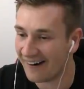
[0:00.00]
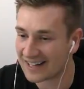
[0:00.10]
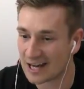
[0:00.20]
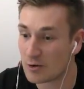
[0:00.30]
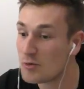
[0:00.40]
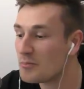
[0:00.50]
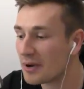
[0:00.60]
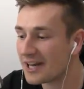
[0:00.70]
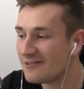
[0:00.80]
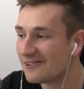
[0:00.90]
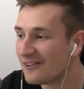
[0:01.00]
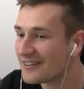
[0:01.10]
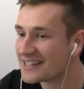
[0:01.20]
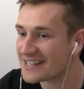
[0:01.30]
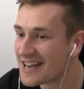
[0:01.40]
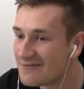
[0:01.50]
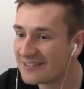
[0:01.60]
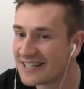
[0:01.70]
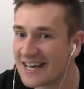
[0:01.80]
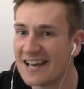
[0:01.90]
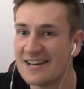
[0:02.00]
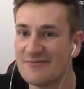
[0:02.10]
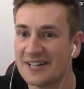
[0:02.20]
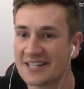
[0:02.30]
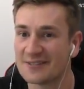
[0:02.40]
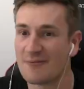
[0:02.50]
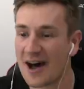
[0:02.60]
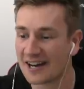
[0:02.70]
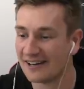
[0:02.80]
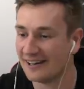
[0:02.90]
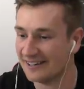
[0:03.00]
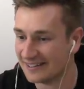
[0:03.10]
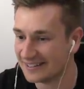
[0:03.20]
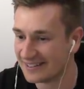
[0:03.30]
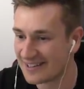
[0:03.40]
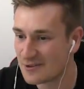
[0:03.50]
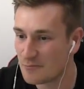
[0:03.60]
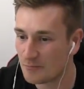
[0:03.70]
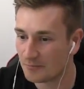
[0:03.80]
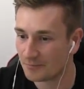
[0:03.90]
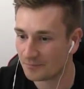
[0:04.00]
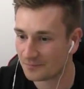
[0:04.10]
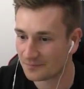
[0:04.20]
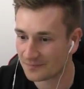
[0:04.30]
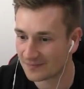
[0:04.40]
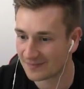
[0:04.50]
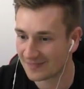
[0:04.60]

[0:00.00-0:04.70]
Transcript: that's absolutely. We're on the same I'm sorry. team. It doesn't matter. I know, but that's tosh. You know.